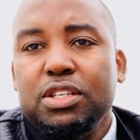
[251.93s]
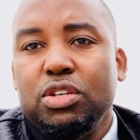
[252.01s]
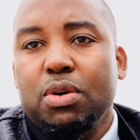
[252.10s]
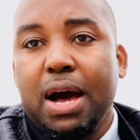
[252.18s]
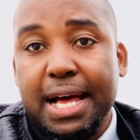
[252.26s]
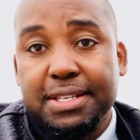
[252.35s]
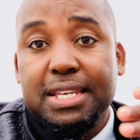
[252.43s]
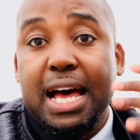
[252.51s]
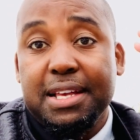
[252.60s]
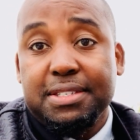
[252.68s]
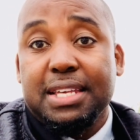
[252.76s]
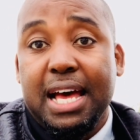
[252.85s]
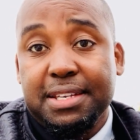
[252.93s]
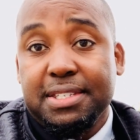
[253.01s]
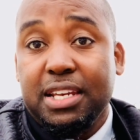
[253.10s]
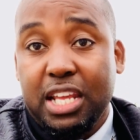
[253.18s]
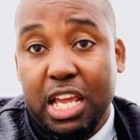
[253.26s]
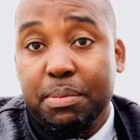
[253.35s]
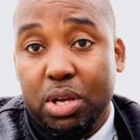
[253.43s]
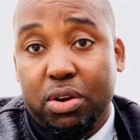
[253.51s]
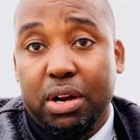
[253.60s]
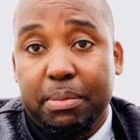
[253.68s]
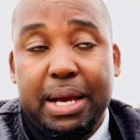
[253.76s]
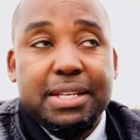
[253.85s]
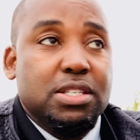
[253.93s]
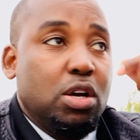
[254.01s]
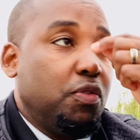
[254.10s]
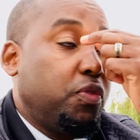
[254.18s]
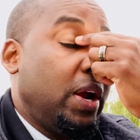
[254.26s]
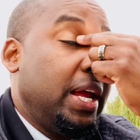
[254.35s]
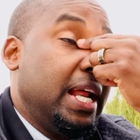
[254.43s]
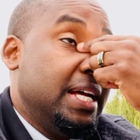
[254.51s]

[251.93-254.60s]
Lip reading: As an immigrant myself, right?